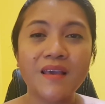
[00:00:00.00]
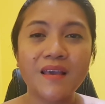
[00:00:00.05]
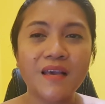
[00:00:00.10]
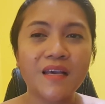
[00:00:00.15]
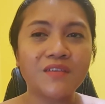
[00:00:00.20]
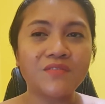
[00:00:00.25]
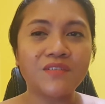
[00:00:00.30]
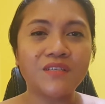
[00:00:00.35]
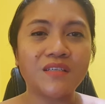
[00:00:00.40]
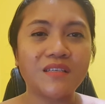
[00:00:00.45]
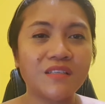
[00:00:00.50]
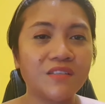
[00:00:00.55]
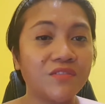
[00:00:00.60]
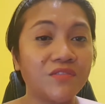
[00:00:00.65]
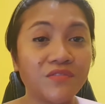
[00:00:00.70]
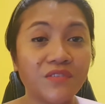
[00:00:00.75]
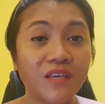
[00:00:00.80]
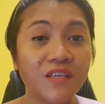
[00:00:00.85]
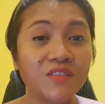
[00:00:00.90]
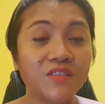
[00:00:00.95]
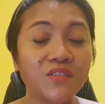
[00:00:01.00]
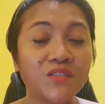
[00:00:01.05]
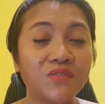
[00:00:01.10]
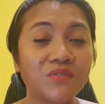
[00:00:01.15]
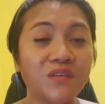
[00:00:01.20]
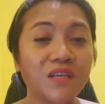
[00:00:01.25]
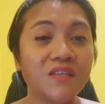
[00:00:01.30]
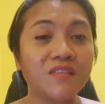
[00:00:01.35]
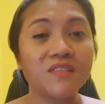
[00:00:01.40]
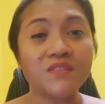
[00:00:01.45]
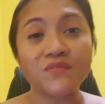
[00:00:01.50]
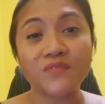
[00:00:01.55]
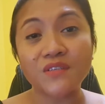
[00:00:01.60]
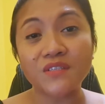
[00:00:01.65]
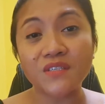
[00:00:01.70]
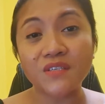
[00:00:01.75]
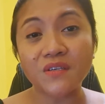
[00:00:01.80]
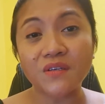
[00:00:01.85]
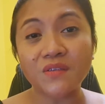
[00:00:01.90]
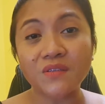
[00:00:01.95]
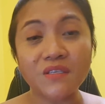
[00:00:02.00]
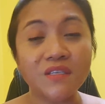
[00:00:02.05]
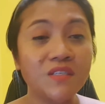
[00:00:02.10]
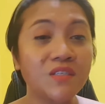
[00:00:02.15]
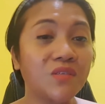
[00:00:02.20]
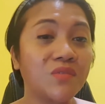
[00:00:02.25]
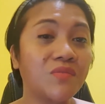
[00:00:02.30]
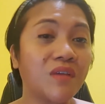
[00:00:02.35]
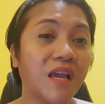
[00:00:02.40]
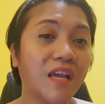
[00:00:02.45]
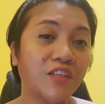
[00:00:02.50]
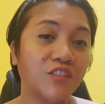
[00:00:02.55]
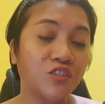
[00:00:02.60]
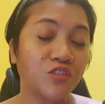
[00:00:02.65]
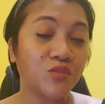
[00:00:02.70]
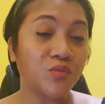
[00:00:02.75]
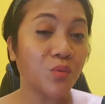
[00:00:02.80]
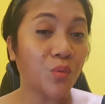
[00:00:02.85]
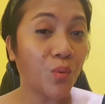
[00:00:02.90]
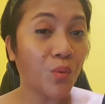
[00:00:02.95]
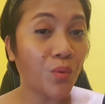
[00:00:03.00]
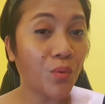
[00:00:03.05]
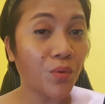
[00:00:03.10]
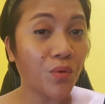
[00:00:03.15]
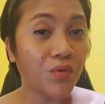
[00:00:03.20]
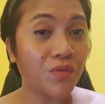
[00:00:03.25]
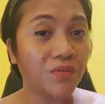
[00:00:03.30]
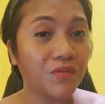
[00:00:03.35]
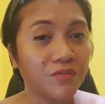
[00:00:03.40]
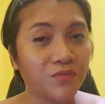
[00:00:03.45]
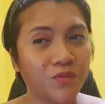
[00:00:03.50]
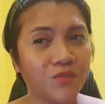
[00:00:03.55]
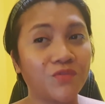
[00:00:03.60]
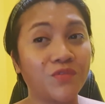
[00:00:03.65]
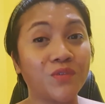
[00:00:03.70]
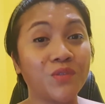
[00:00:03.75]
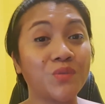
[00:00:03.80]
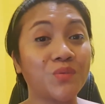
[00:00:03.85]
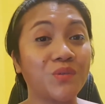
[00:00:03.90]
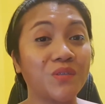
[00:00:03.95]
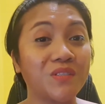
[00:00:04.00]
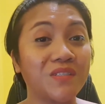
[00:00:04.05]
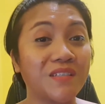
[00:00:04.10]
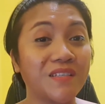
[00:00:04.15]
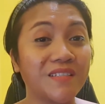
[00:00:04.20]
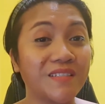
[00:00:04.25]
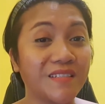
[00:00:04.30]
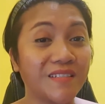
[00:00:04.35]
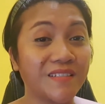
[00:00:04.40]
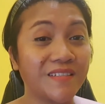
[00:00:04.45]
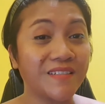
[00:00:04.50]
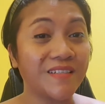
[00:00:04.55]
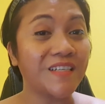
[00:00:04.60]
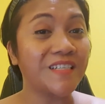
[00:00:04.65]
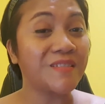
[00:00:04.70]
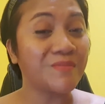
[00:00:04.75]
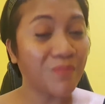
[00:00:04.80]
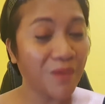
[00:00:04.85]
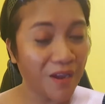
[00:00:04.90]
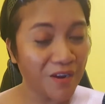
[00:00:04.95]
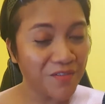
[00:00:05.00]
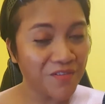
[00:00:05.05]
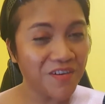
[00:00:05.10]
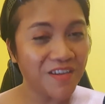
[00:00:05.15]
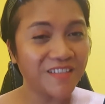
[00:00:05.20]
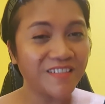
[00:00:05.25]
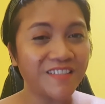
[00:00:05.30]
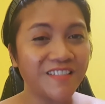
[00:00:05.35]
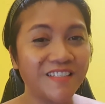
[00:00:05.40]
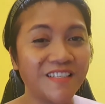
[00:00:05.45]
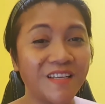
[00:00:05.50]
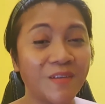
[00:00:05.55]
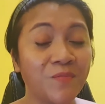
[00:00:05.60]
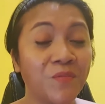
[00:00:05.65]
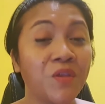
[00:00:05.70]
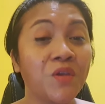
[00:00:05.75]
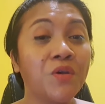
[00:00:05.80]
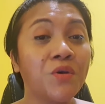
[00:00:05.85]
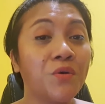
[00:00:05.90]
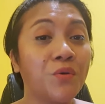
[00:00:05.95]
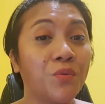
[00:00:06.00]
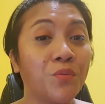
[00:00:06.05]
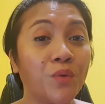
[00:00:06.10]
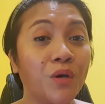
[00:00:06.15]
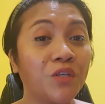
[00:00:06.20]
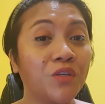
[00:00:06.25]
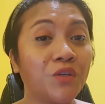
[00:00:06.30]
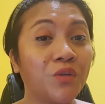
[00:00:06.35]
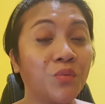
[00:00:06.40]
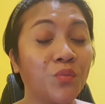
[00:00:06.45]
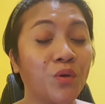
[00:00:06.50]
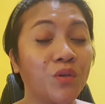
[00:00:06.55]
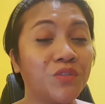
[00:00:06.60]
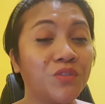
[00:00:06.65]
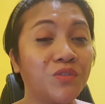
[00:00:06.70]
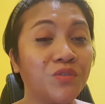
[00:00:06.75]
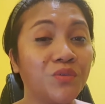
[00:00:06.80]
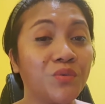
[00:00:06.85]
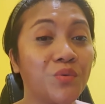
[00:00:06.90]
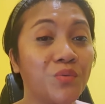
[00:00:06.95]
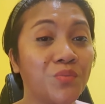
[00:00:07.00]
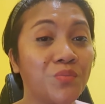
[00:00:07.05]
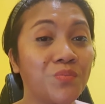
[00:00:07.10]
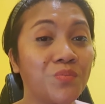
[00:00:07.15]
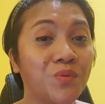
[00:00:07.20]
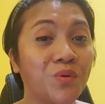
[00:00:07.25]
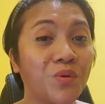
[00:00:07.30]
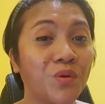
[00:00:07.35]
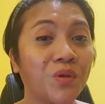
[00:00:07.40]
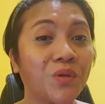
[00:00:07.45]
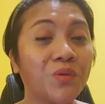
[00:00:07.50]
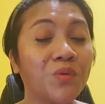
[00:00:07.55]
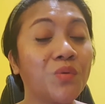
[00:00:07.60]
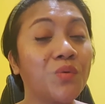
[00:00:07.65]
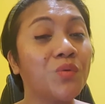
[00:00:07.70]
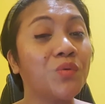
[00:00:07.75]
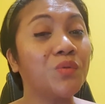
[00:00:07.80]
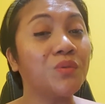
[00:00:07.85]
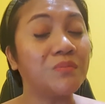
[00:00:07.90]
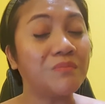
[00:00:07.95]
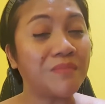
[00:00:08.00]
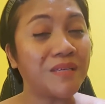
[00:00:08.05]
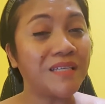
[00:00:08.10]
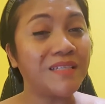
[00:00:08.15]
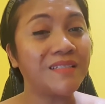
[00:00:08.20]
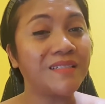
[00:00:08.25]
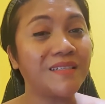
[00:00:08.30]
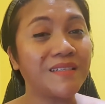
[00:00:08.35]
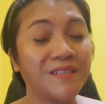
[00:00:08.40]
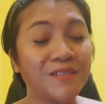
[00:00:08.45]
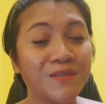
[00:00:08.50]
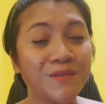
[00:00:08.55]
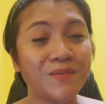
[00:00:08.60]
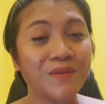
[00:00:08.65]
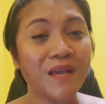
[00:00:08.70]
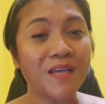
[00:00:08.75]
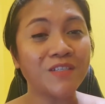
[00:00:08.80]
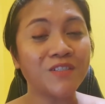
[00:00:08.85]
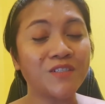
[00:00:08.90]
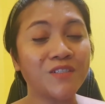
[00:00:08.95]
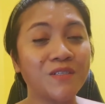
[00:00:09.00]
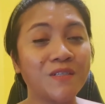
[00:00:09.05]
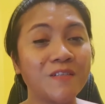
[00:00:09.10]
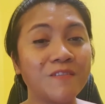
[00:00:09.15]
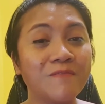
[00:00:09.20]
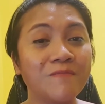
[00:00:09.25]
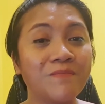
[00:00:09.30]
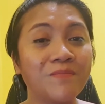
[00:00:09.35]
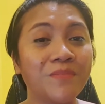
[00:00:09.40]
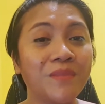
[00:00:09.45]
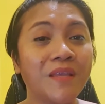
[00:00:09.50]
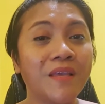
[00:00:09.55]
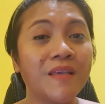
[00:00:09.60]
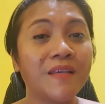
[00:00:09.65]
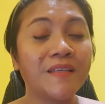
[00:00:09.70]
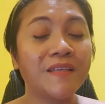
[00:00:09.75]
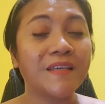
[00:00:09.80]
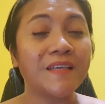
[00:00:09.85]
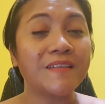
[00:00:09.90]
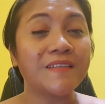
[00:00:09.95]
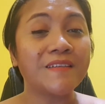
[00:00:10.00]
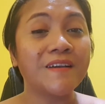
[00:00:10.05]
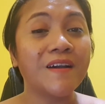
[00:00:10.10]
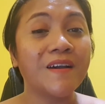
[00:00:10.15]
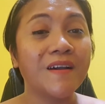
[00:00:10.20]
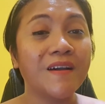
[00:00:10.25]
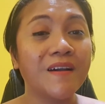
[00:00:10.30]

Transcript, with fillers: Having a face to face physical interaction or, for virtual assistant aspirants, one on one Zoom or Google Meet interaction can